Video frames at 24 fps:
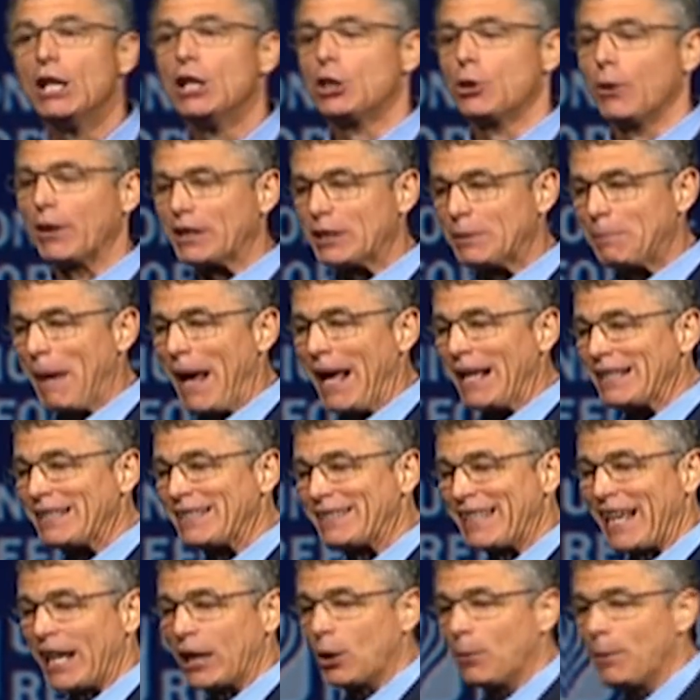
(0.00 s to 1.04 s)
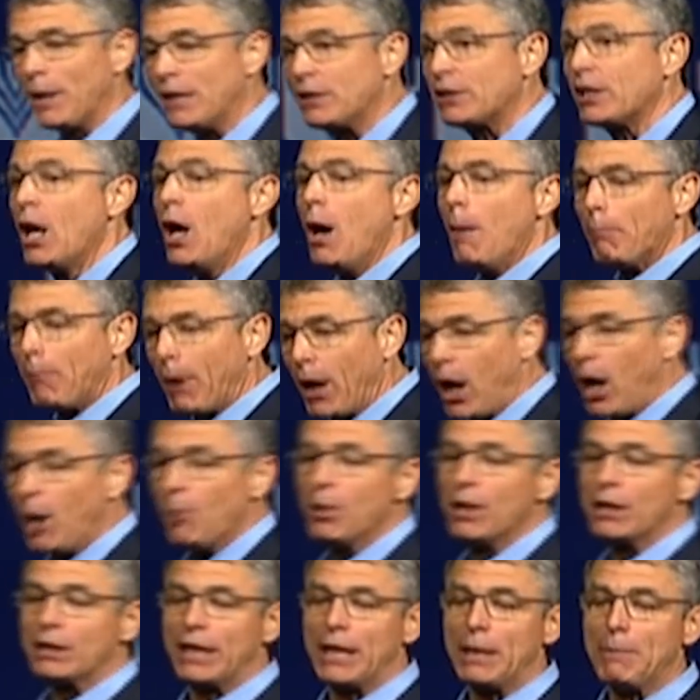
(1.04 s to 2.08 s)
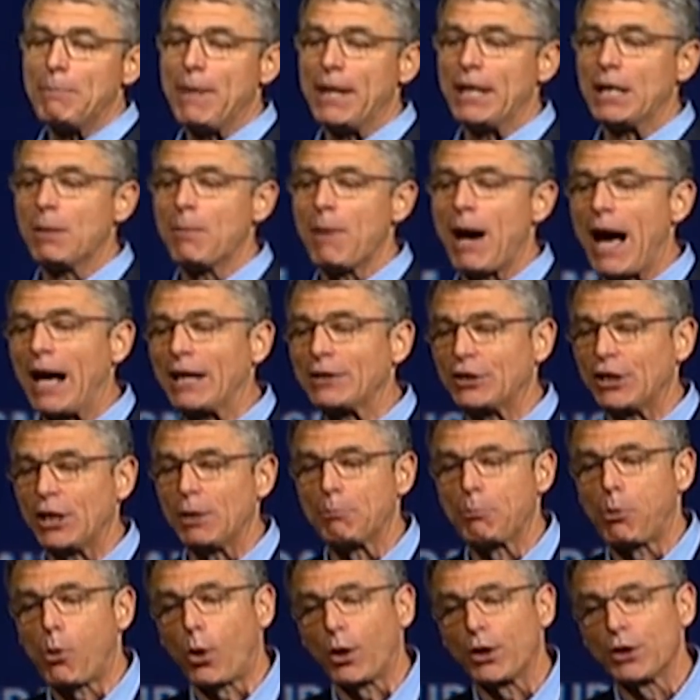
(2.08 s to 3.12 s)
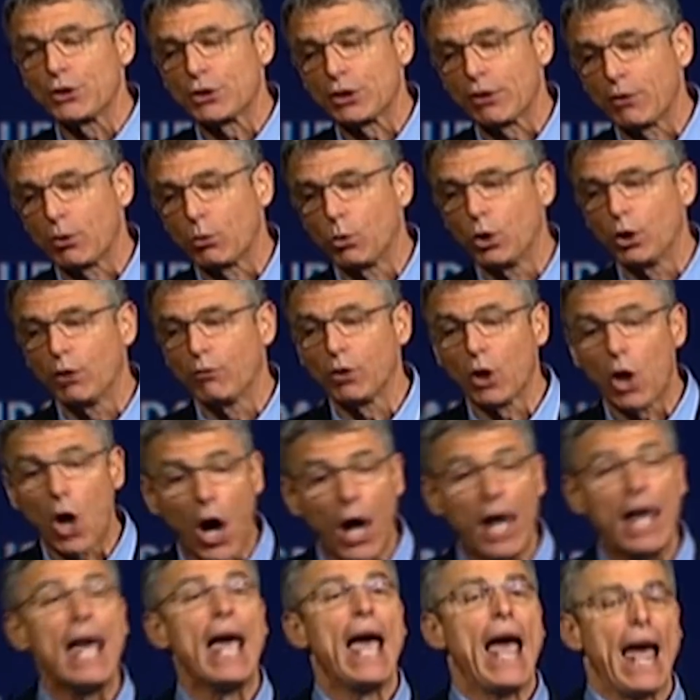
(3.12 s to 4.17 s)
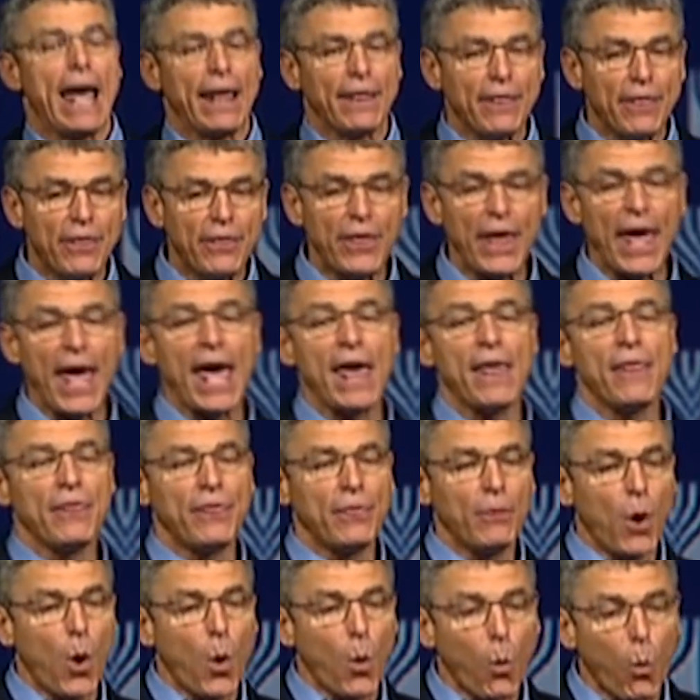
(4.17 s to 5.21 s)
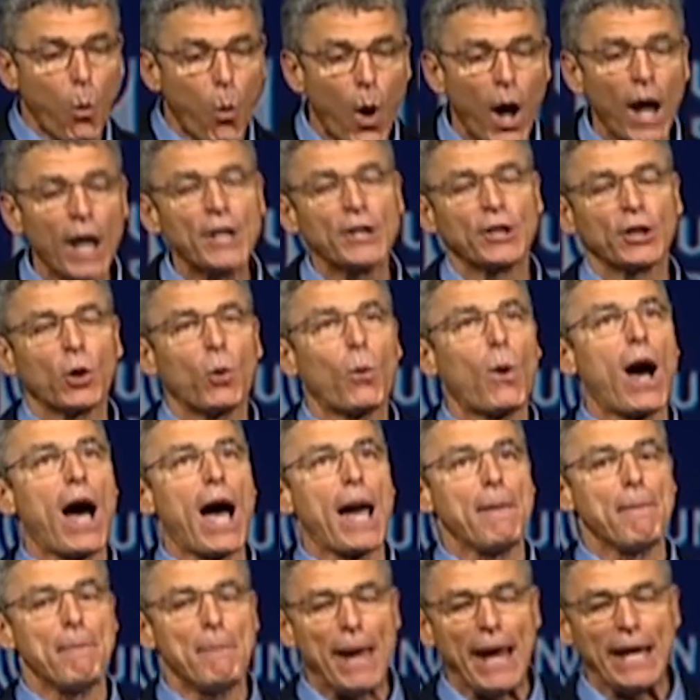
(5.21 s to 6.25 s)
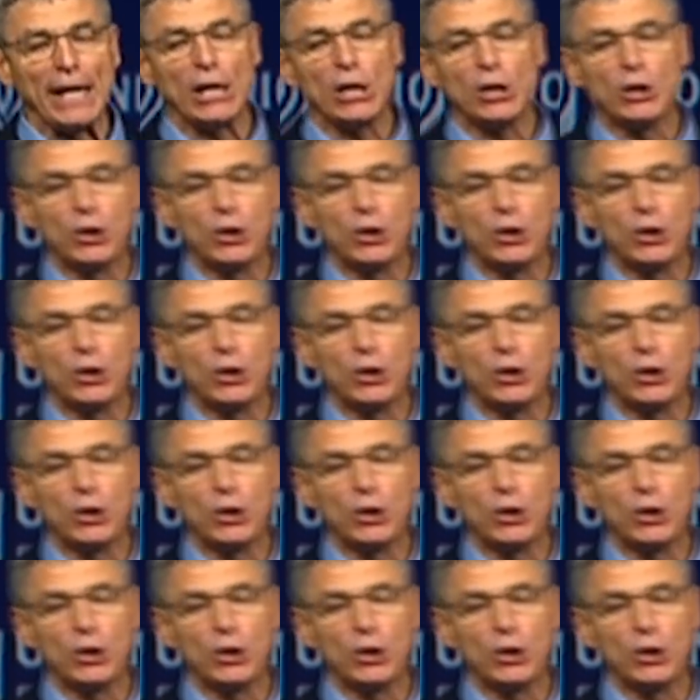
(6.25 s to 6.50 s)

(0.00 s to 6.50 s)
to expand settlements, publicly minimize the importance of the rule of law, and then wonder why many